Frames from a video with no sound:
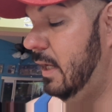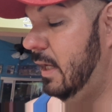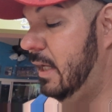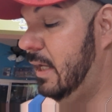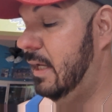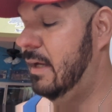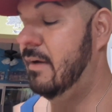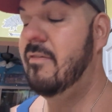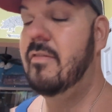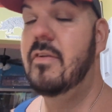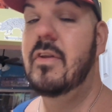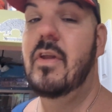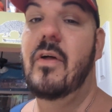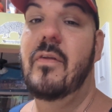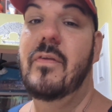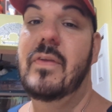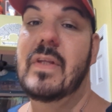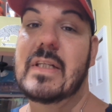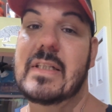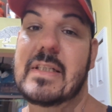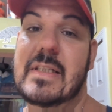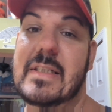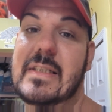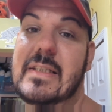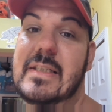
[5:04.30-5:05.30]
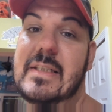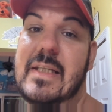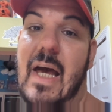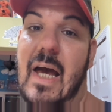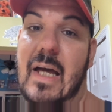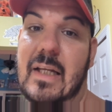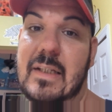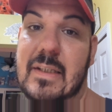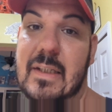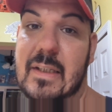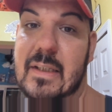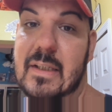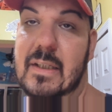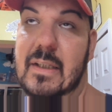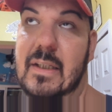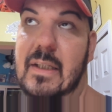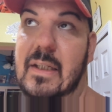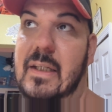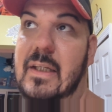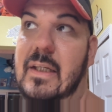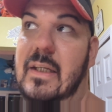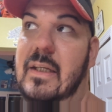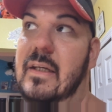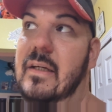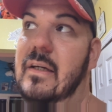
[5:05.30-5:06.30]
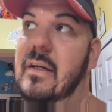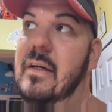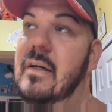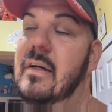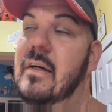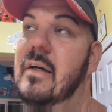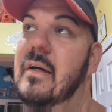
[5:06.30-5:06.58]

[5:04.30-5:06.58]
even though this is technically